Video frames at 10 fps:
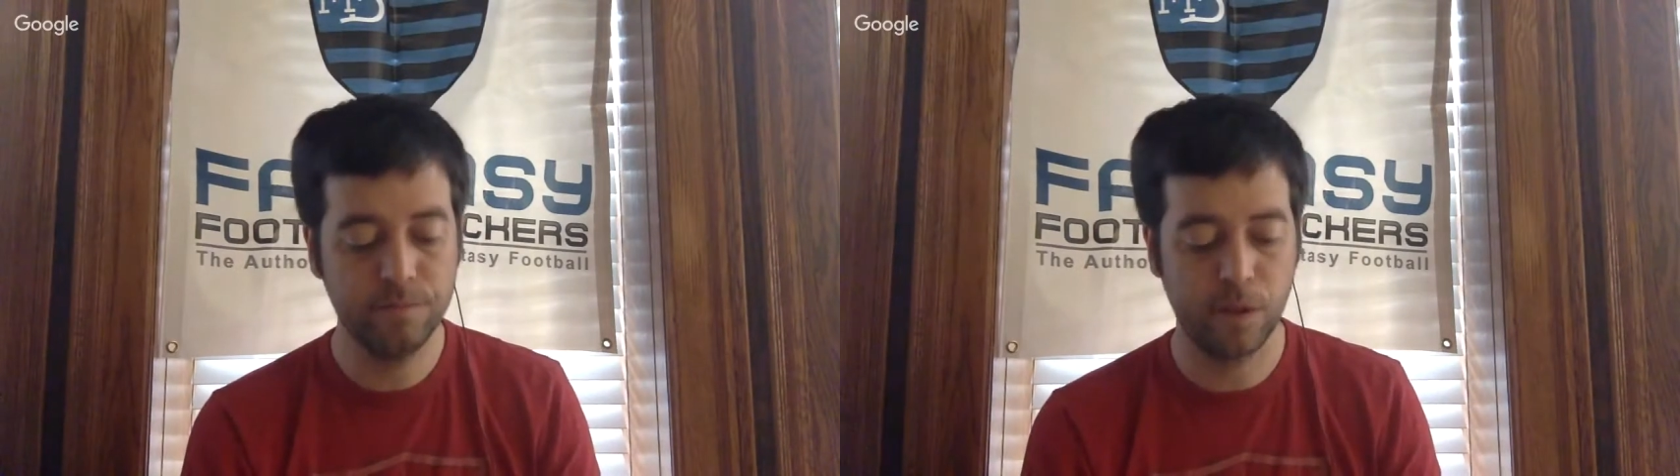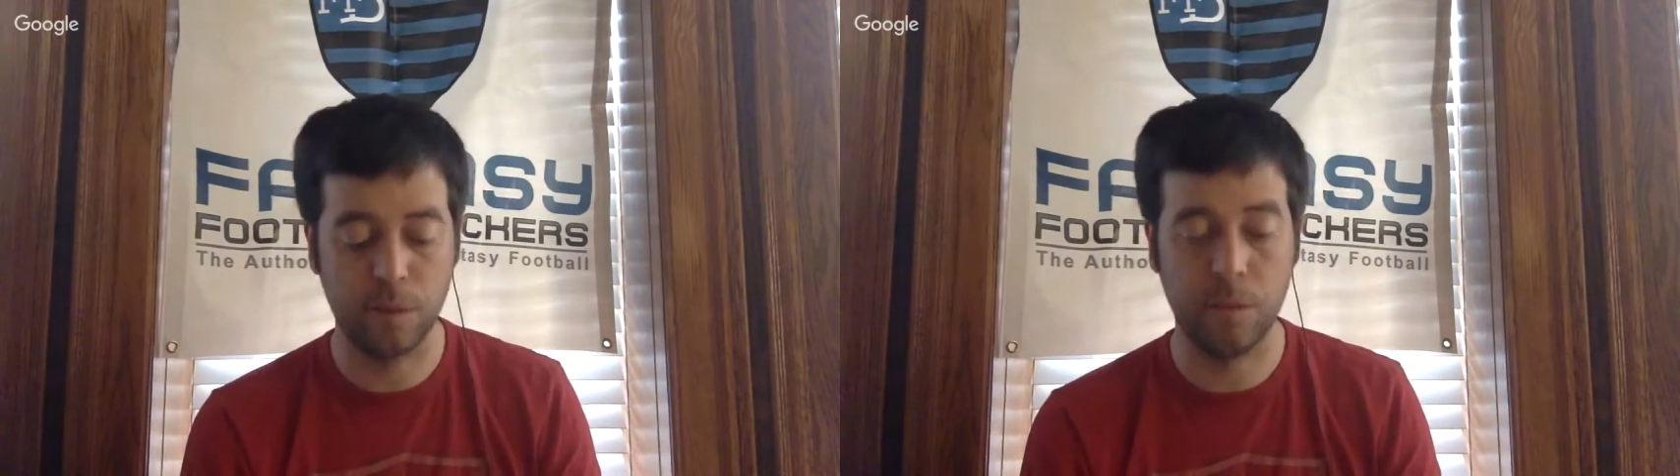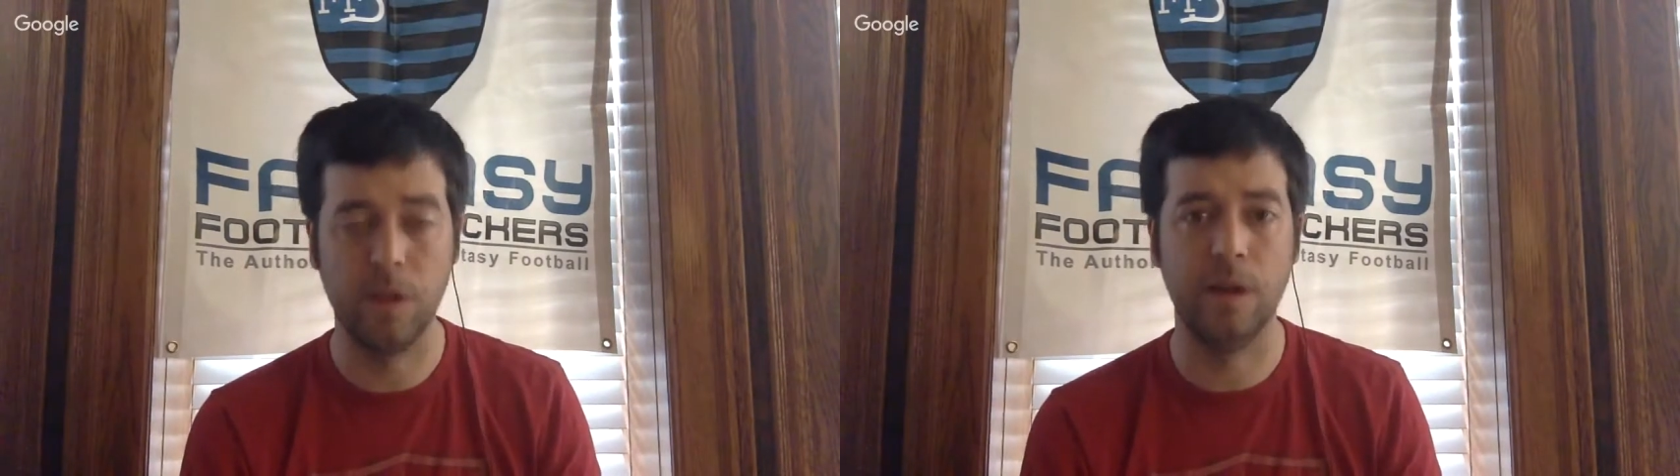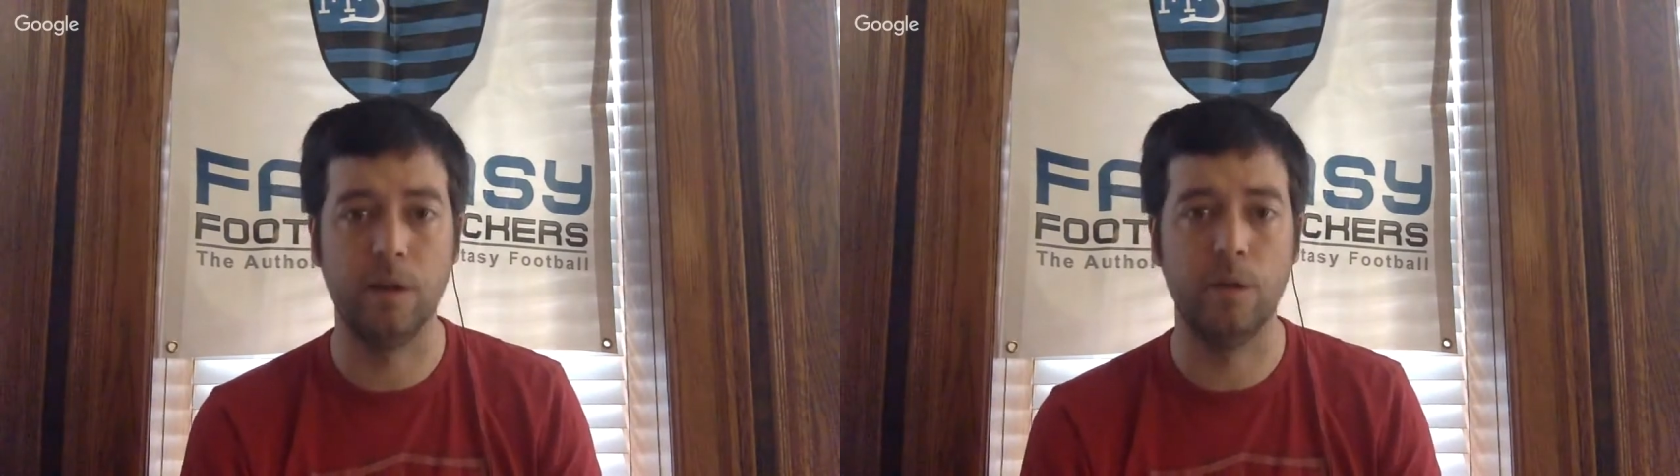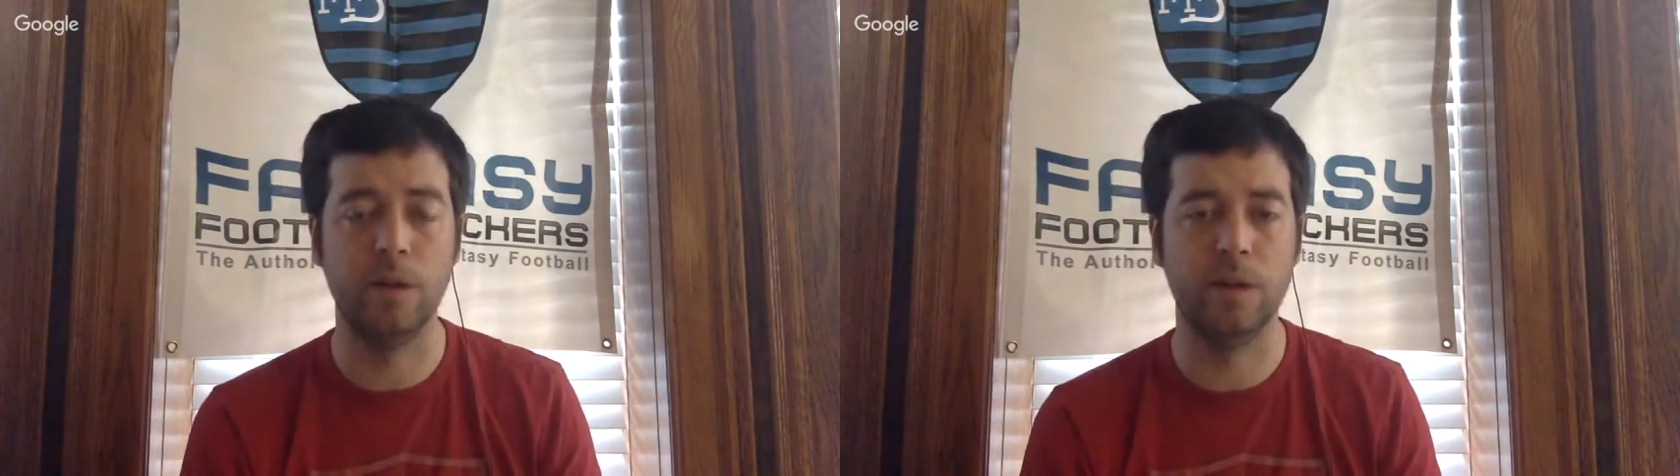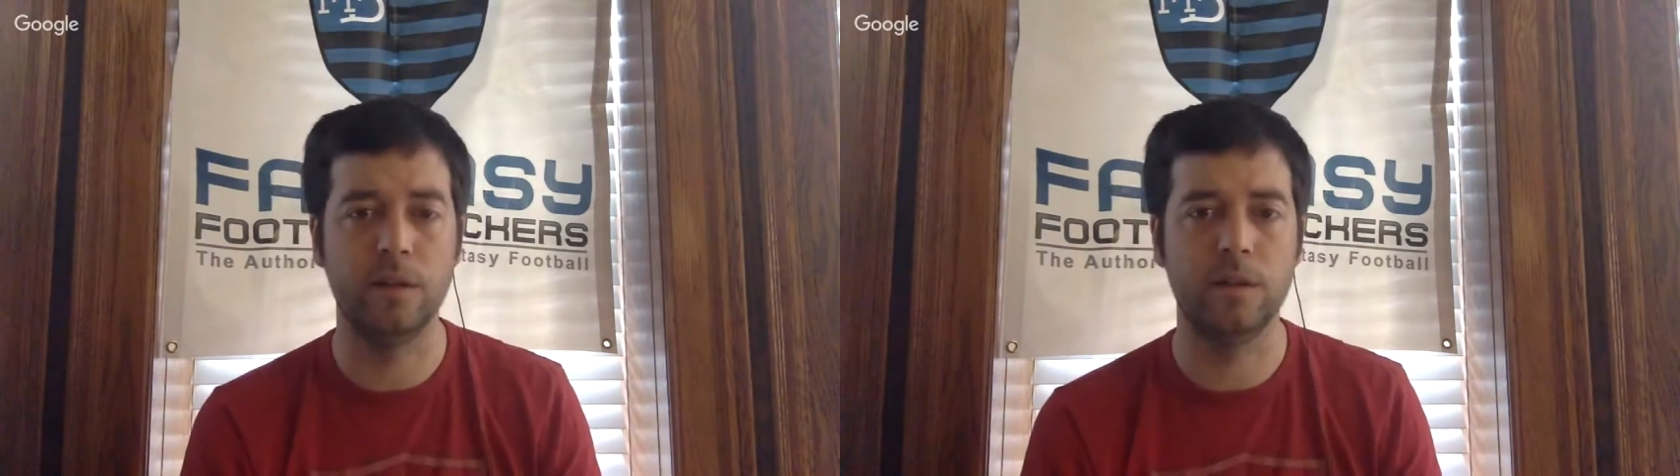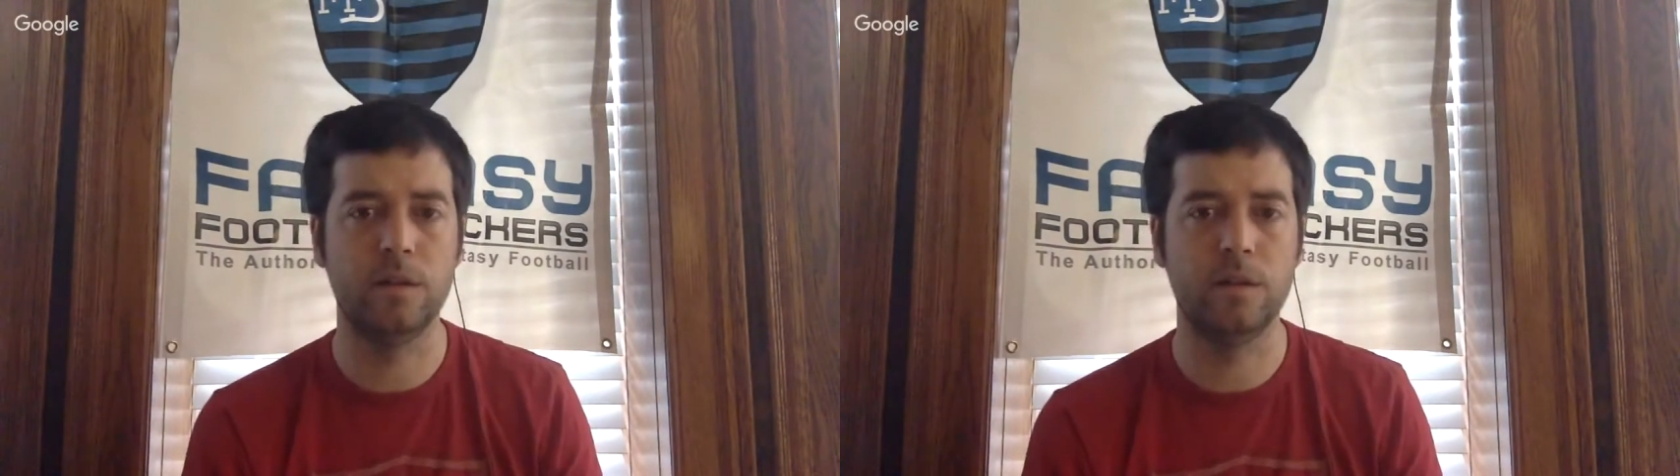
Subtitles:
the ability to really